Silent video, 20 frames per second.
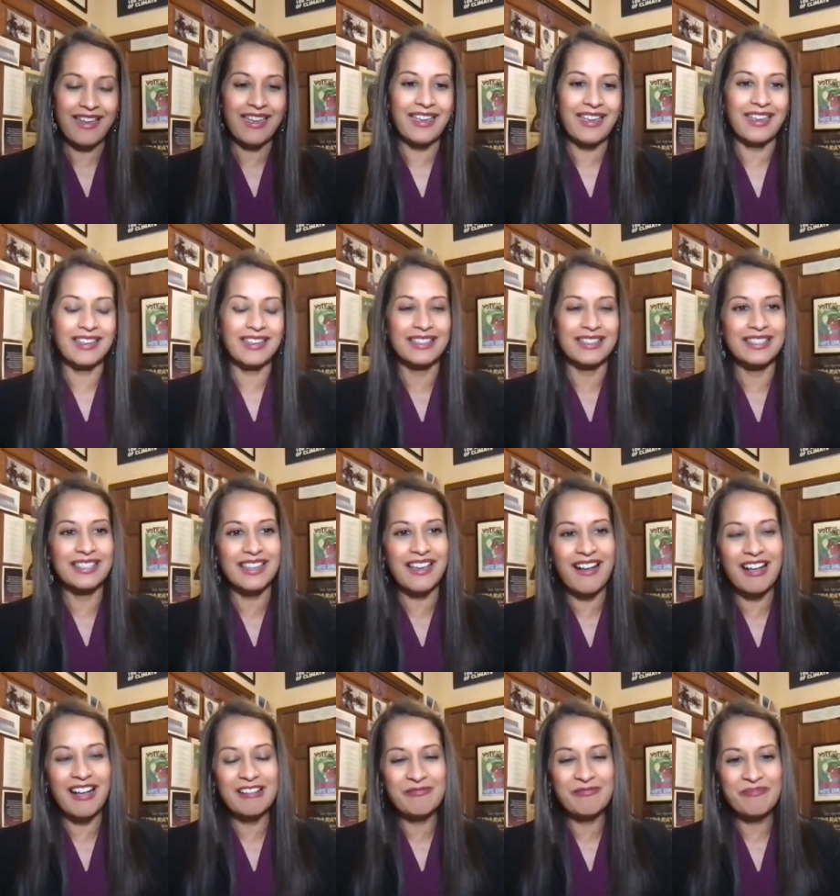And
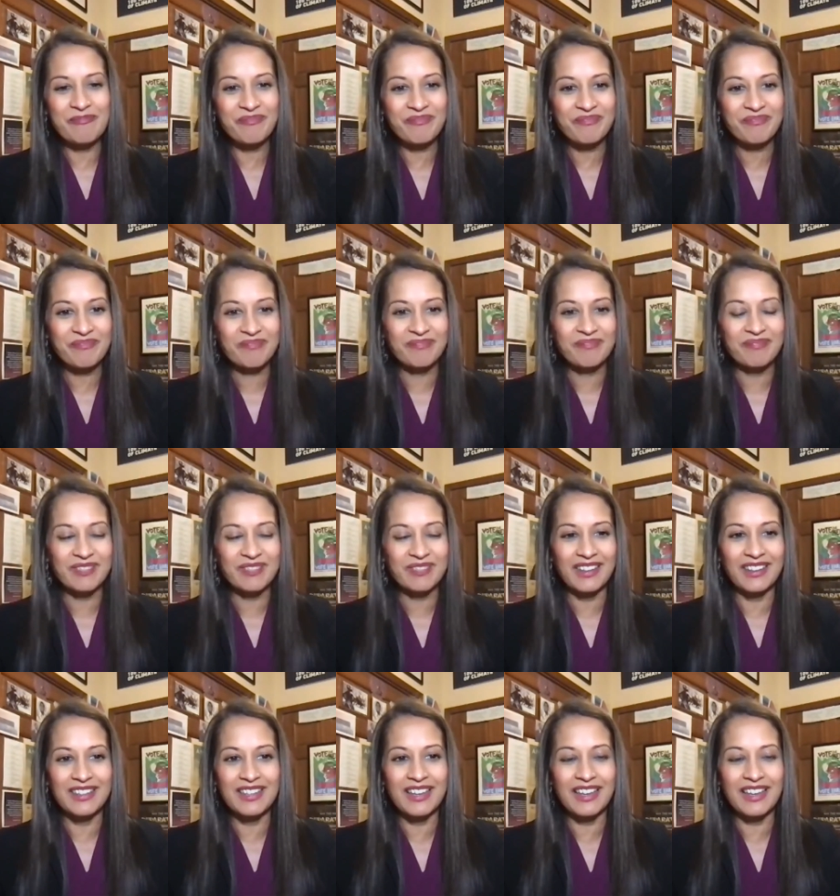
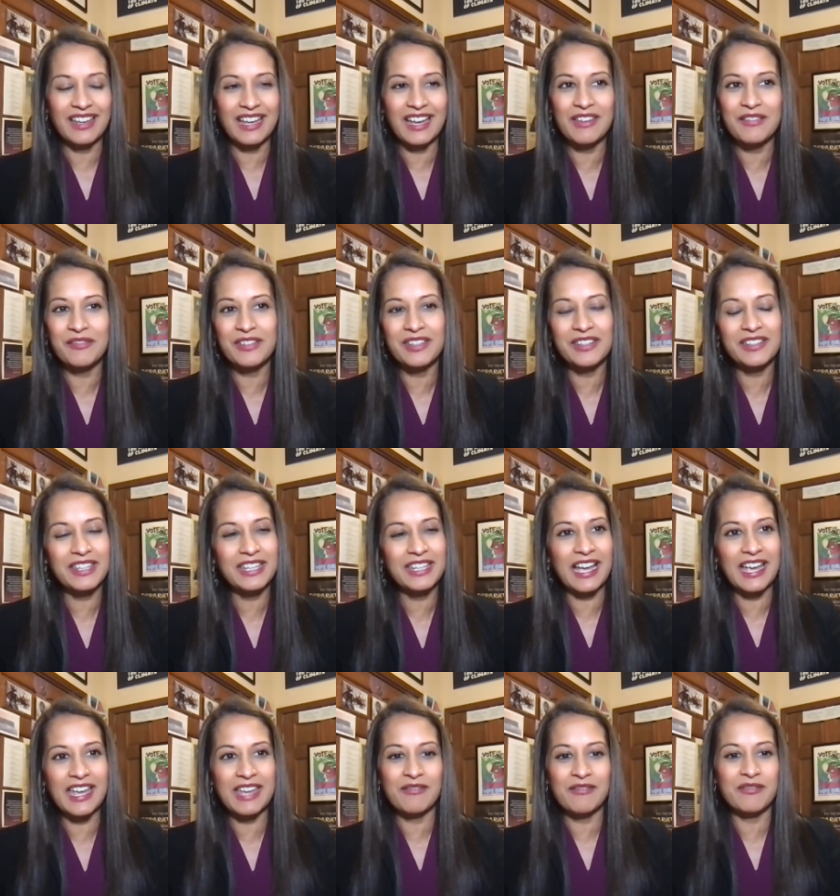I feel like
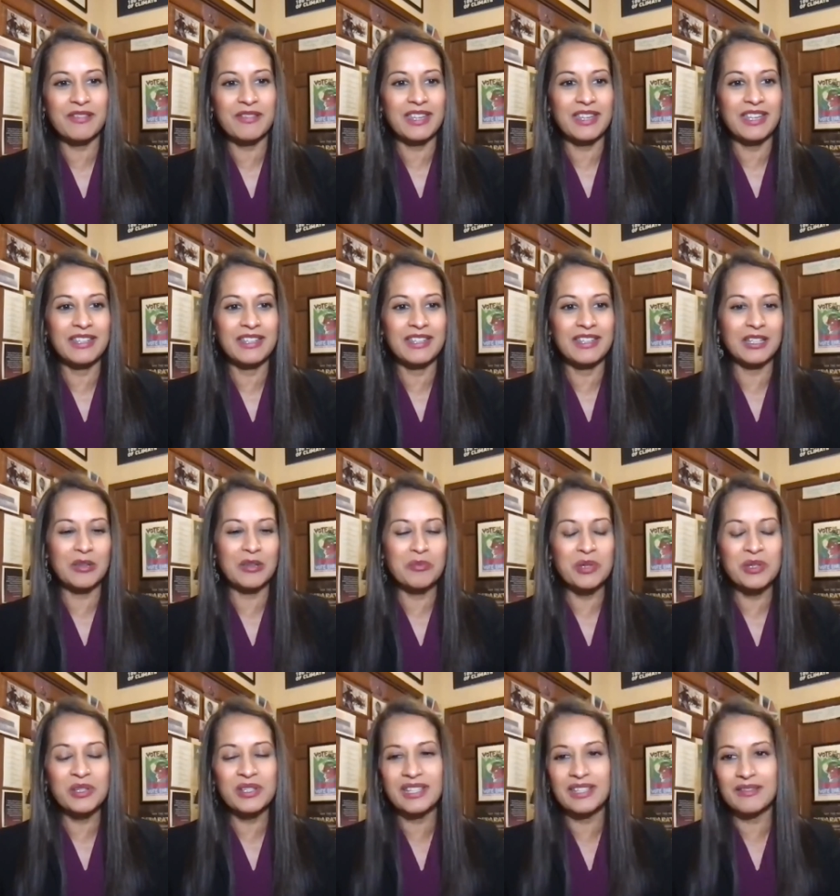I'm in a
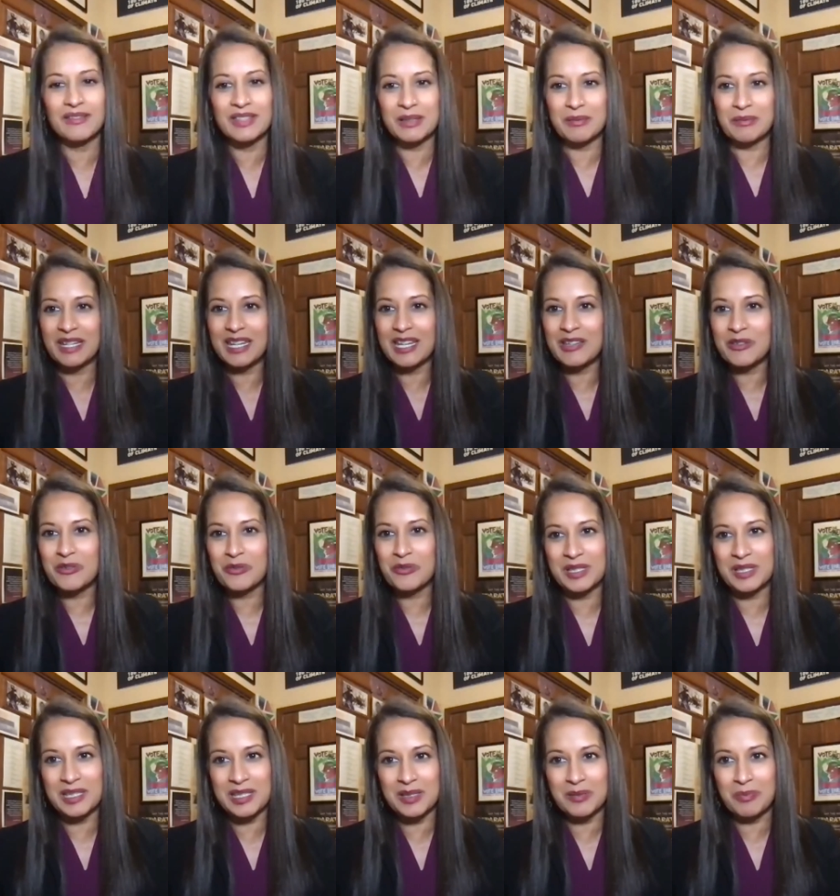community of some
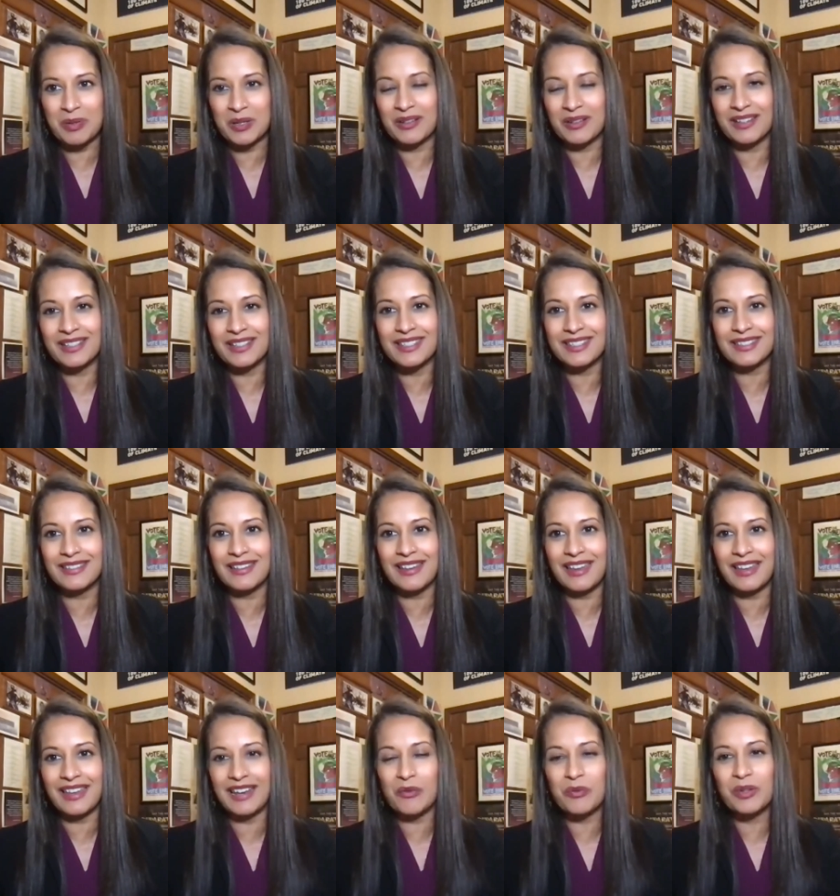kindred spirits.
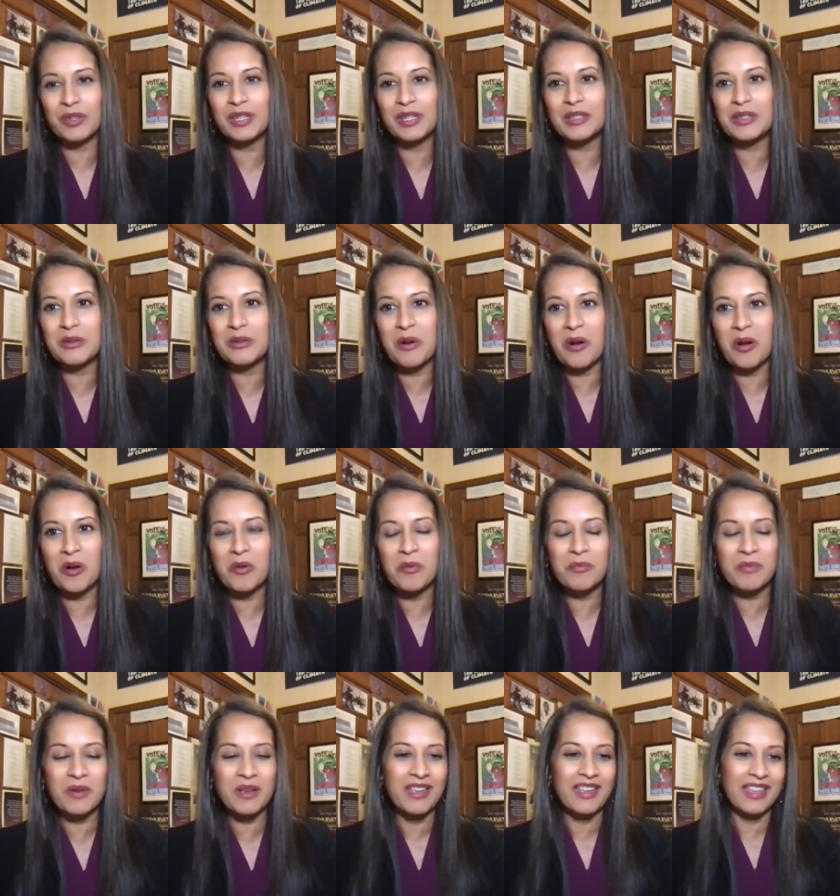And I really do
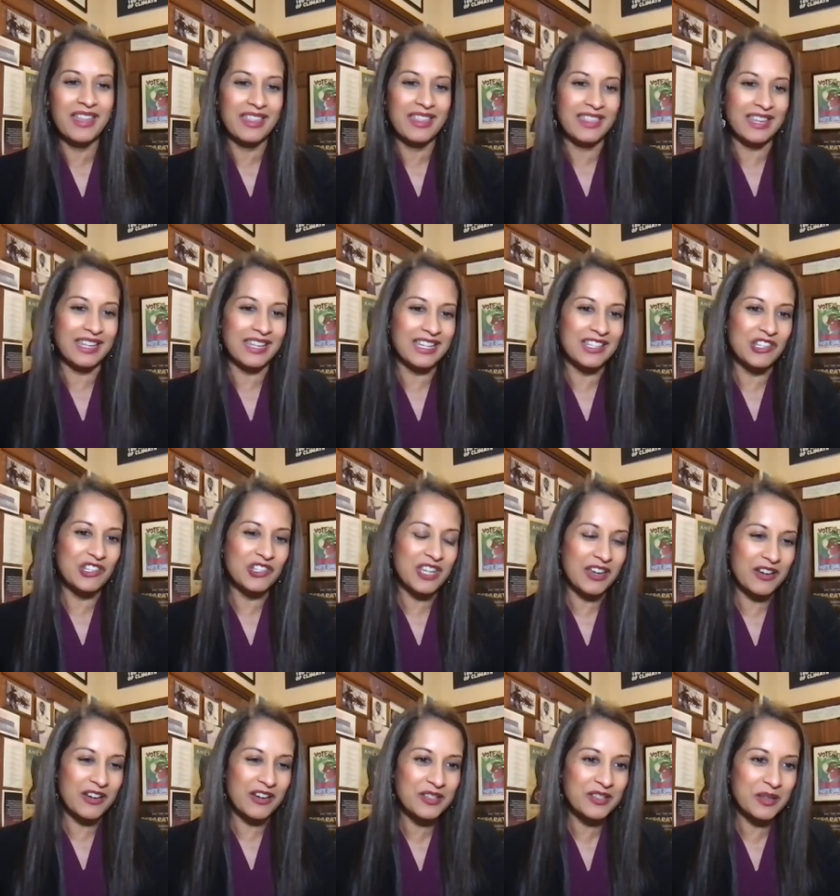hope that I can
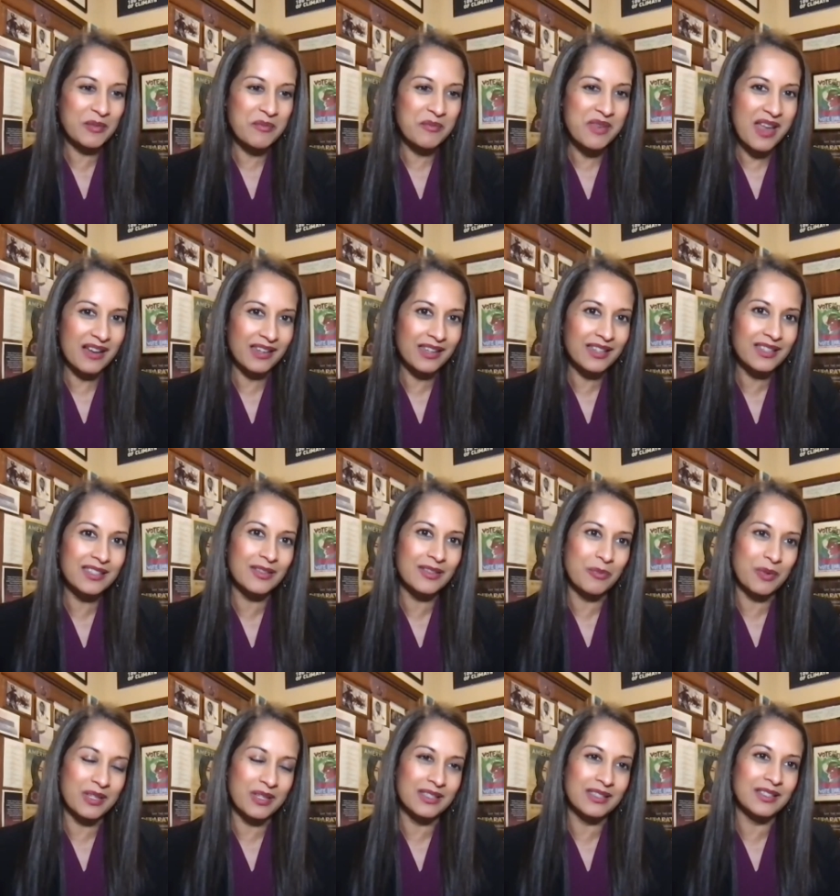share some nuggets
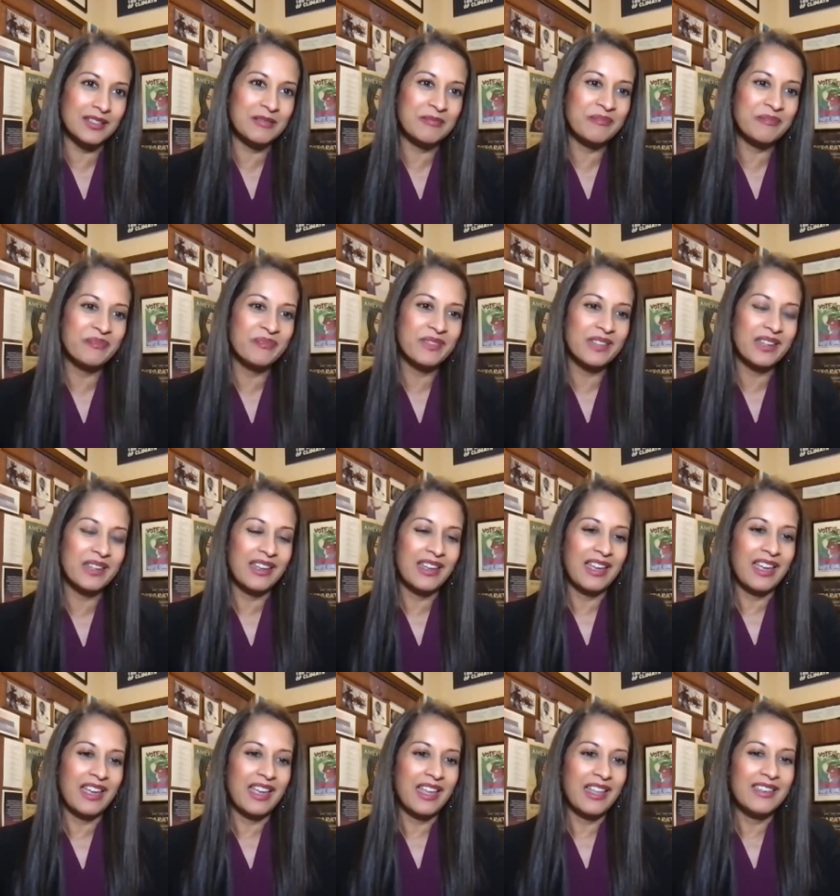of wisdom,
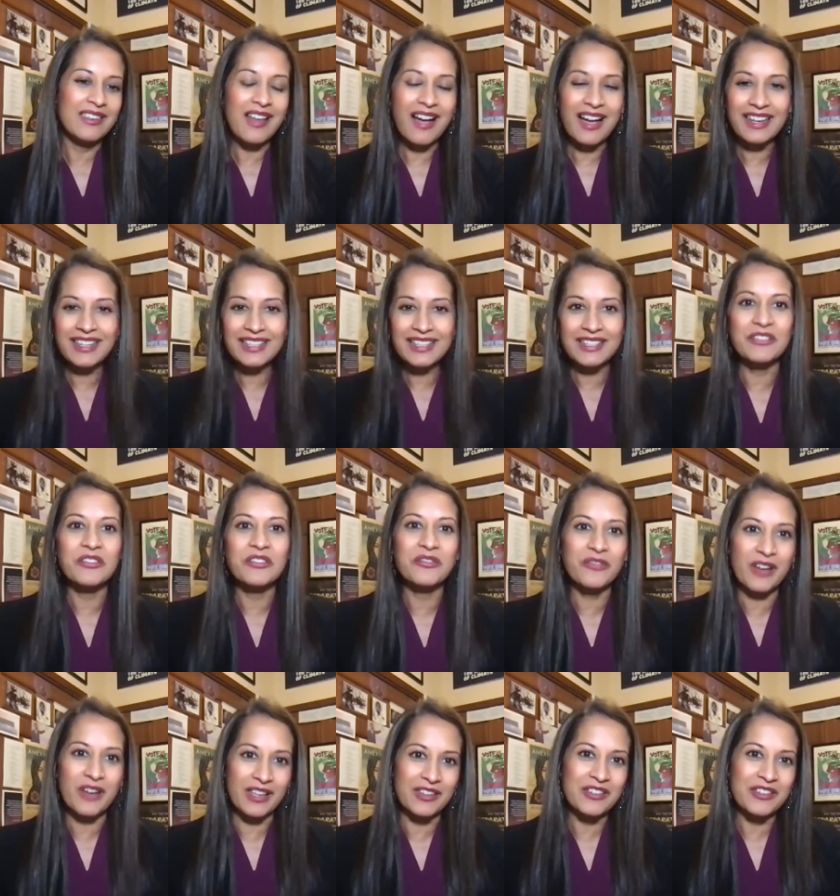not as a
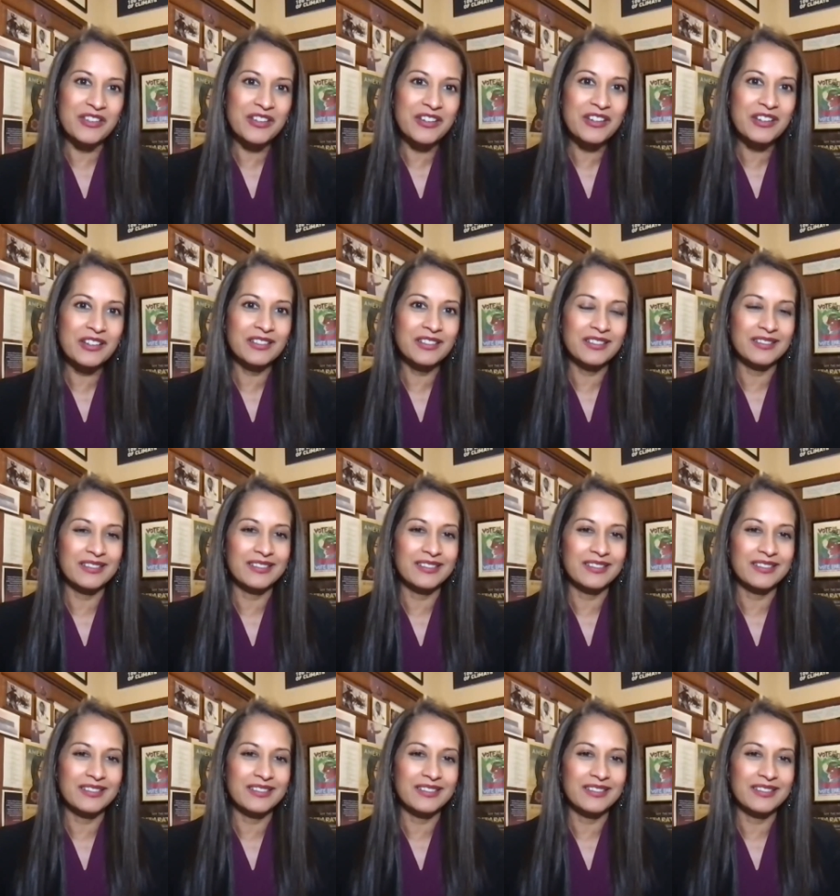funder